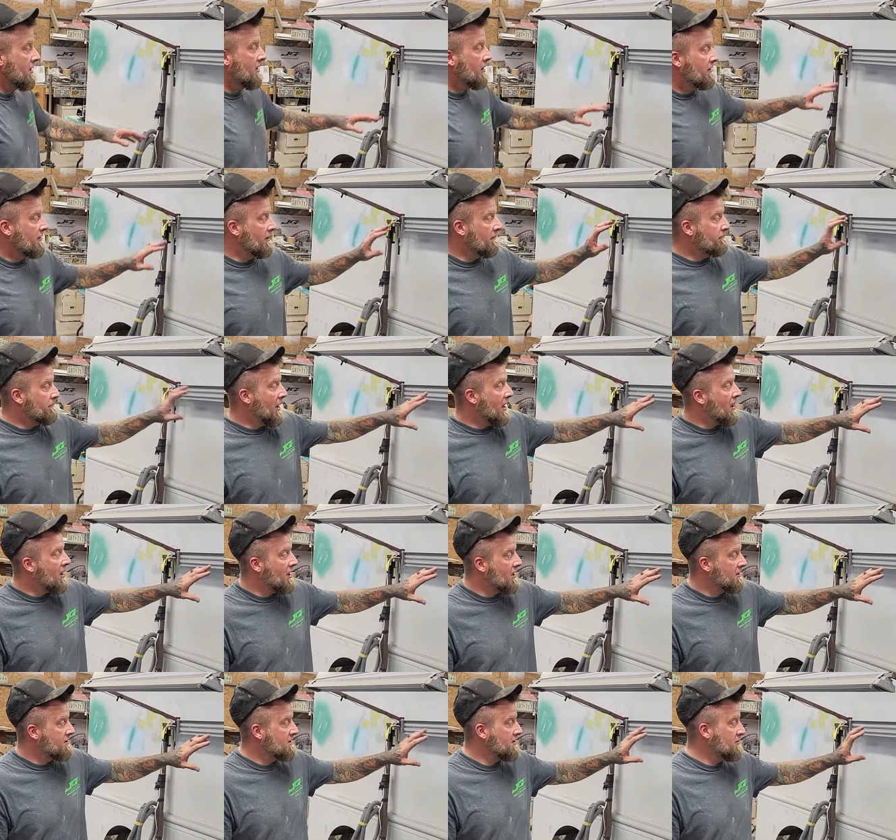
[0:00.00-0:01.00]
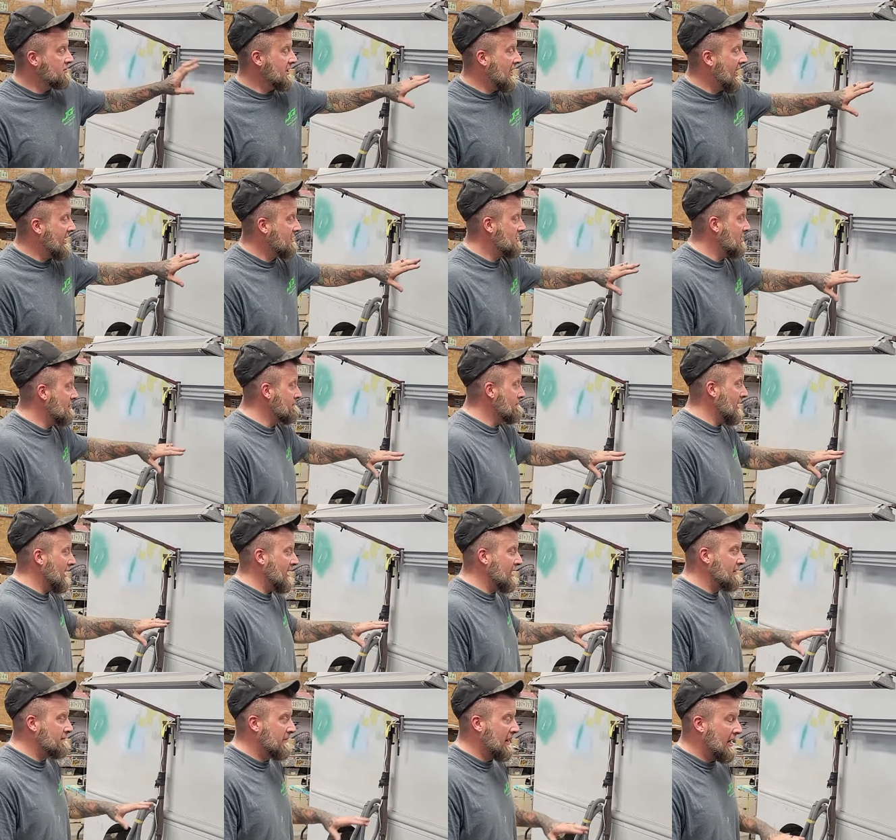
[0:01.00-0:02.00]
The box was actually
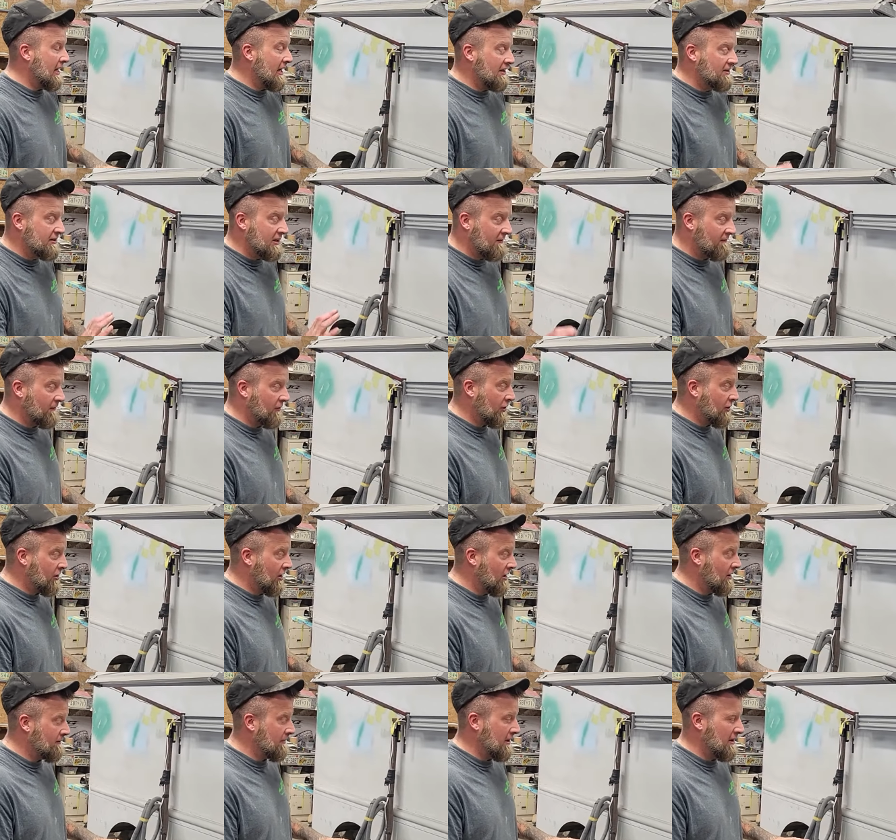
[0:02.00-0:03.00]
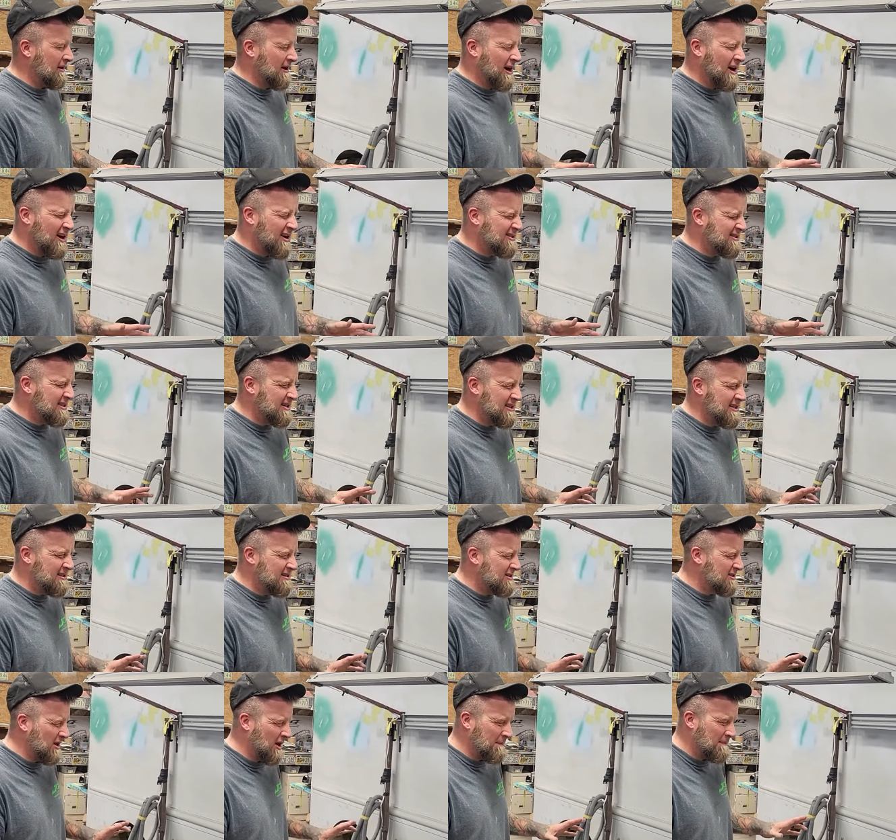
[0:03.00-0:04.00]
made by a different company, Aussie
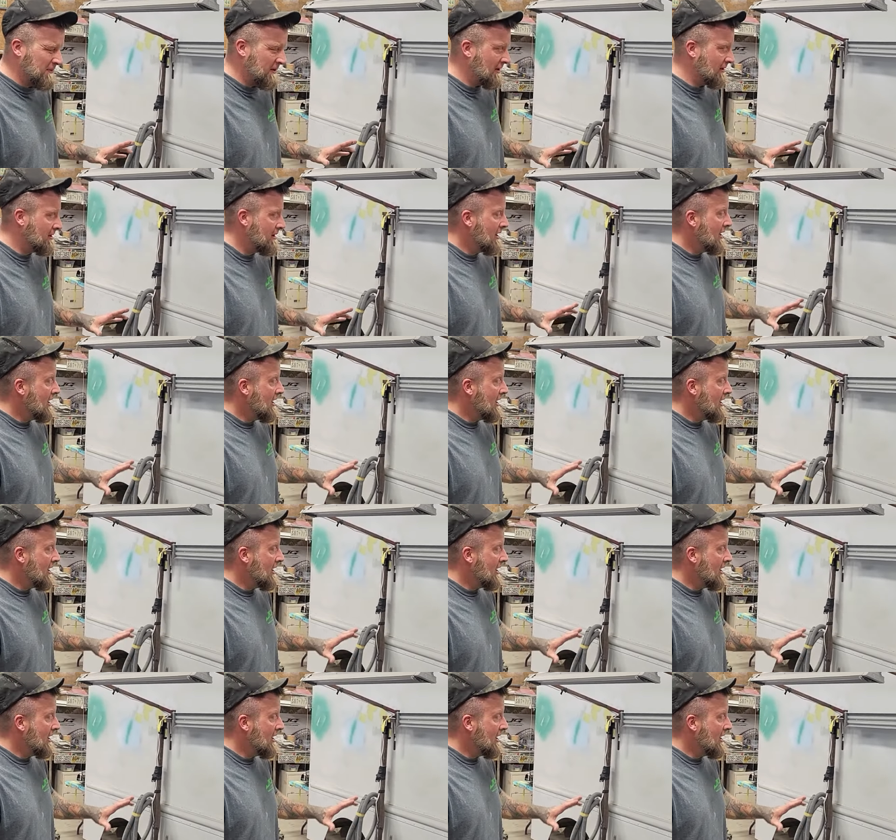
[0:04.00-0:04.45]
something,